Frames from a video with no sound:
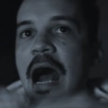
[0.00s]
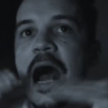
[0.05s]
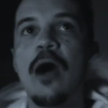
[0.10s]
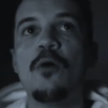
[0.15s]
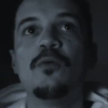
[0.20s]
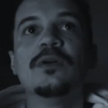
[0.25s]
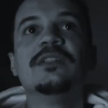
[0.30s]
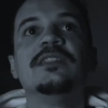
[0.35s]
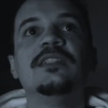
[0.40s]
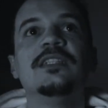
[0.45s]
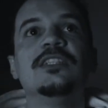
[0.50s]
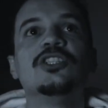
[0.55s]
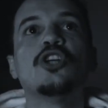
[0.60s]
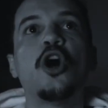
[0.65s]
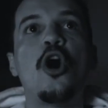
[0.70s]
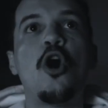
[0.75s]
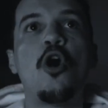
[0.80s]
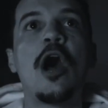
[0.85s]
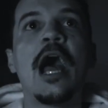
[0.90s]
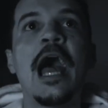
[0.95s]
how is this
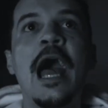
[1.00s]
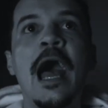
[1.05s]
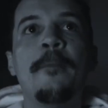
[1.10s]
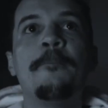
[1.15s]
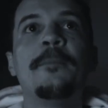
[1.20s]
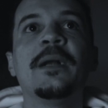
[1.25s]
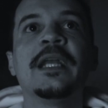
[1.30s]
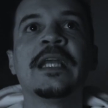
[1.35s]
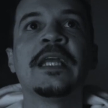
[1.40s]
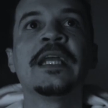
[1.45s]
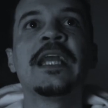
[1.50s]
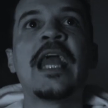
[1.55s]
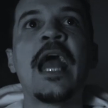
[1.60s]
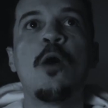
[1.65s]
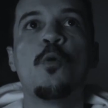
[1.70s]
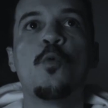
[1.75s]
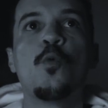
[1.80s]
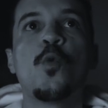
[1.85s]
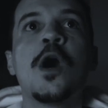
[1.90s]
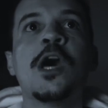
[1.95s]
all happening
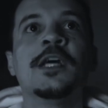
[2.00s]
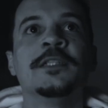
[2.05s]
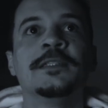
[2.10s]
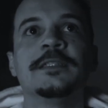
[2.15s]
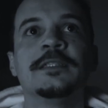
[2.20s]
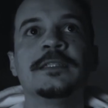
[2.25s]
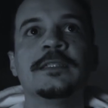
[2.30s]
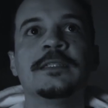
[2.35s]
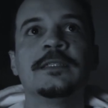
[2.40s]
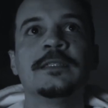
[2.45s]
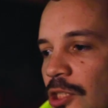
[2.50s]
at once?